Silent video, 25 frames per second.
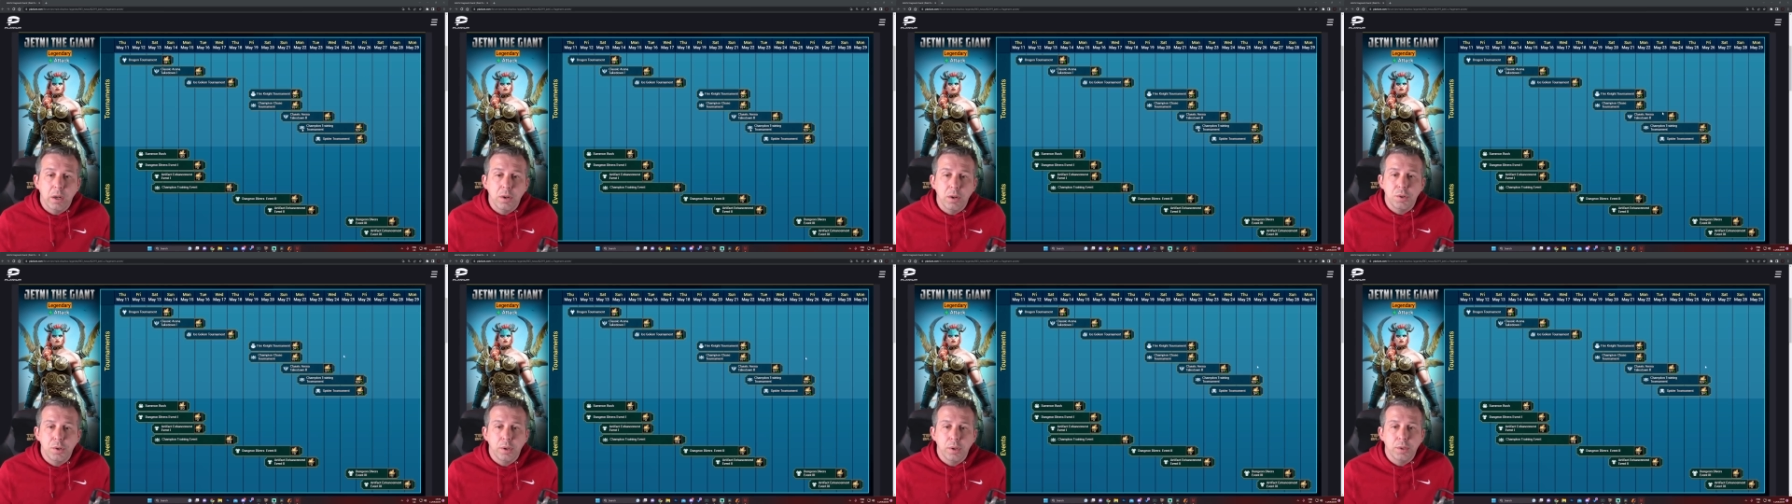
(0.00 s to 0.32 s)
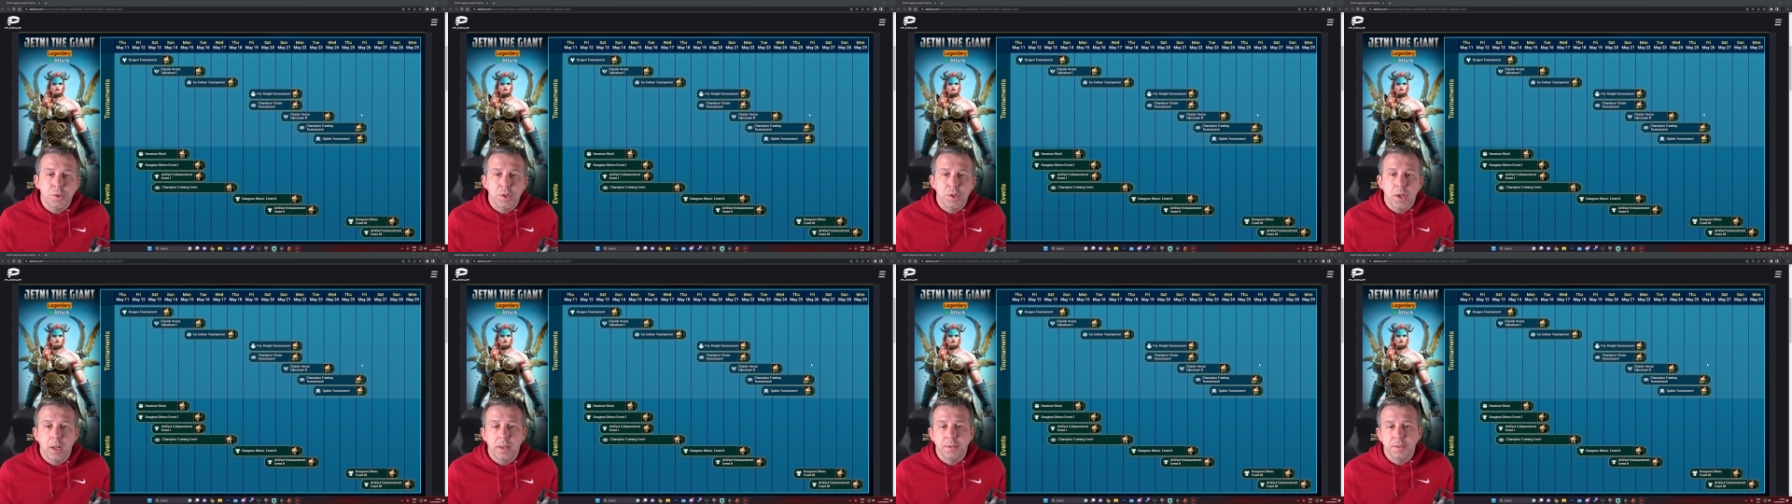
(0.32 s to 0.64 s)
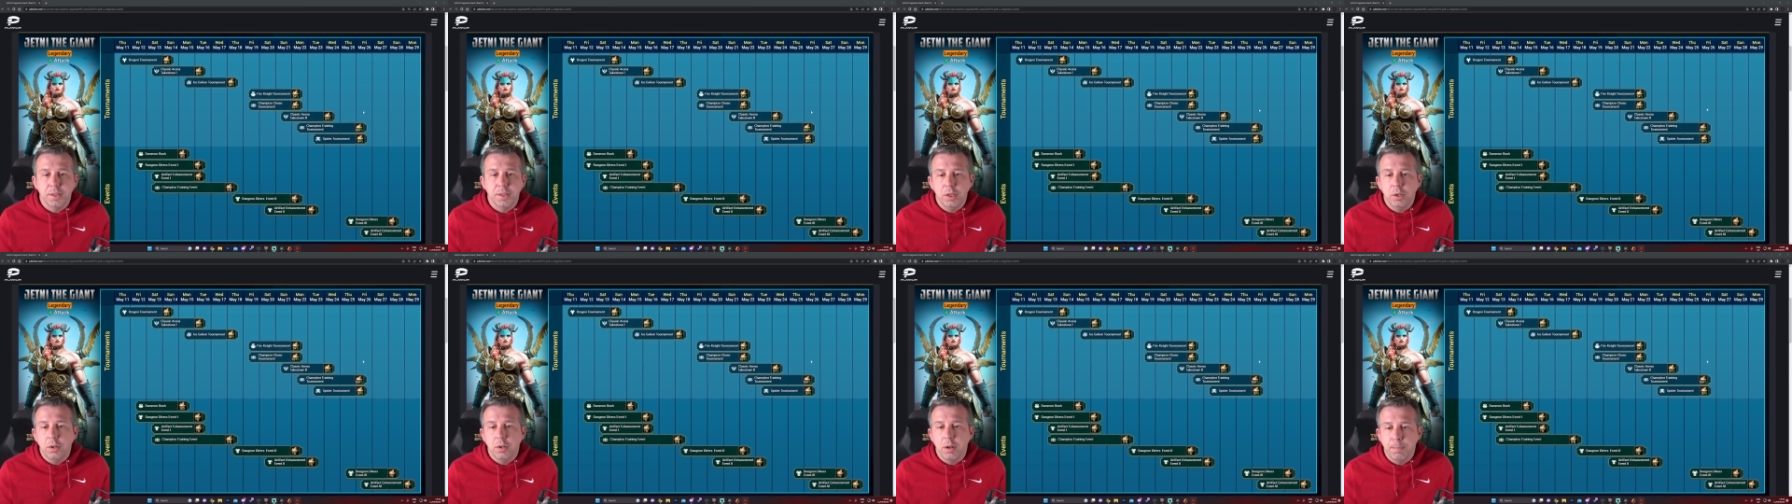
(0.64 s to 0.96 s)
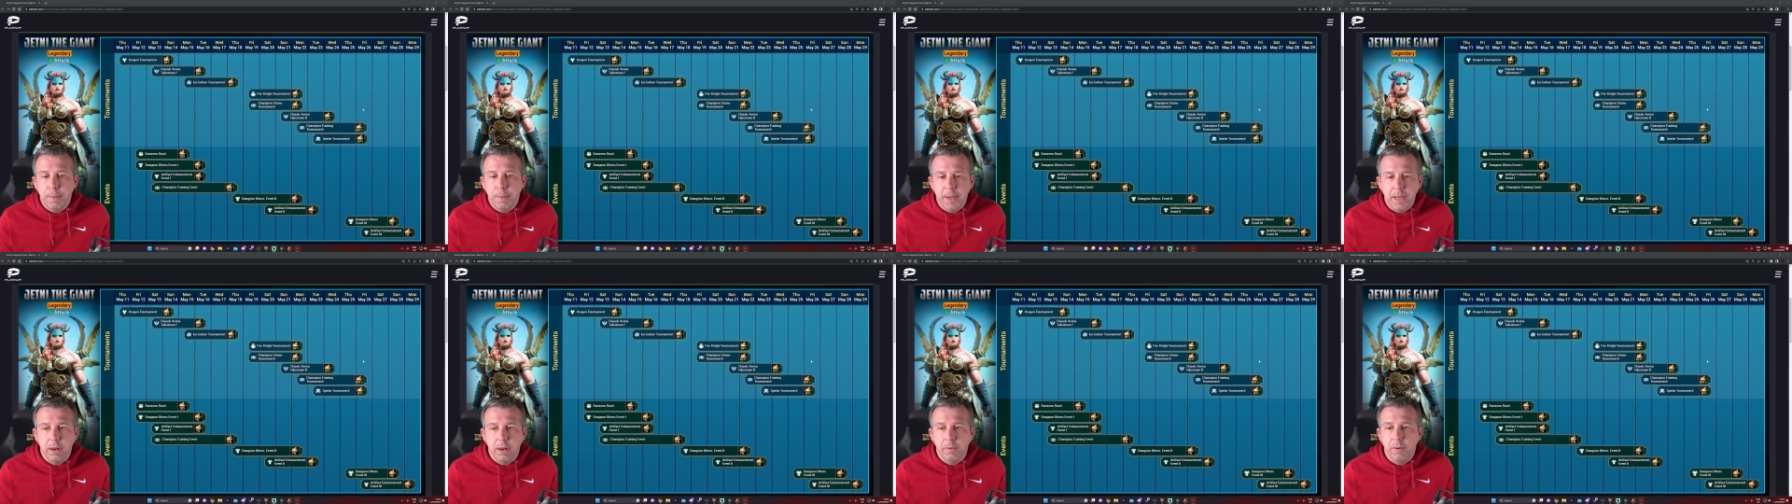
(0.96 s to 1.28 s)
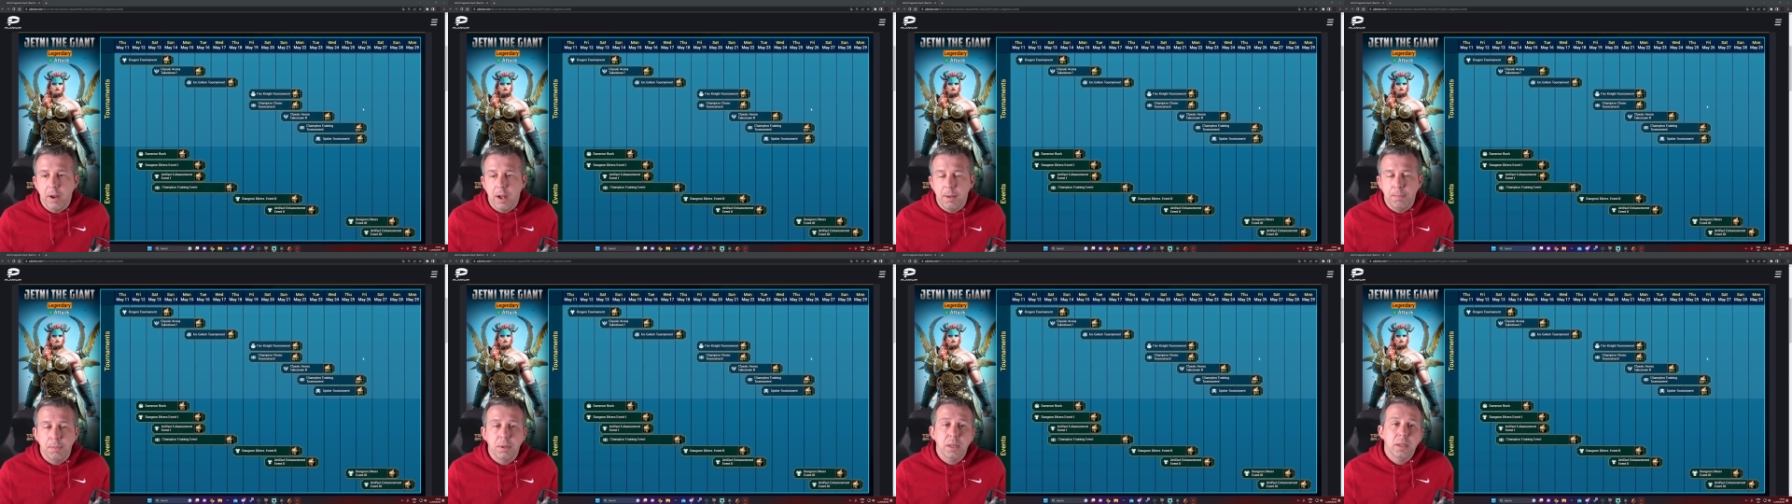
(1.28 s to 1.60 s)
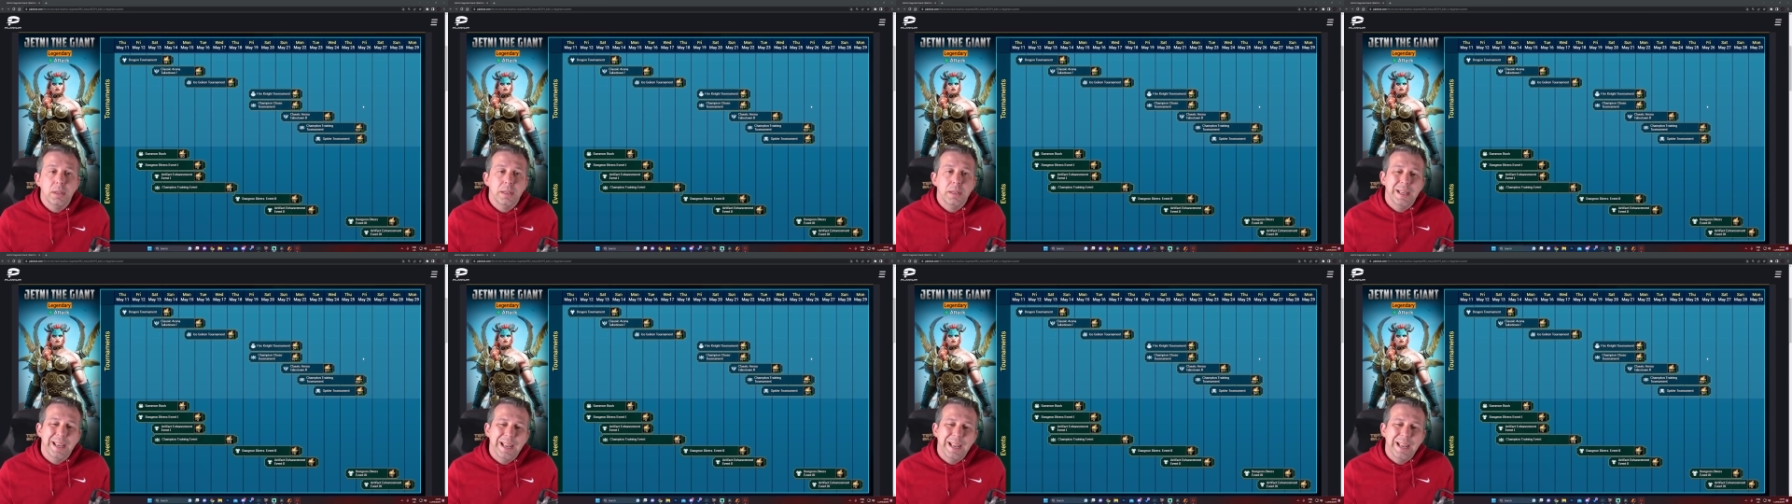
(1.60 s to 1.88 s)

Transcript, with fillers: got a good chance that you could pick her up.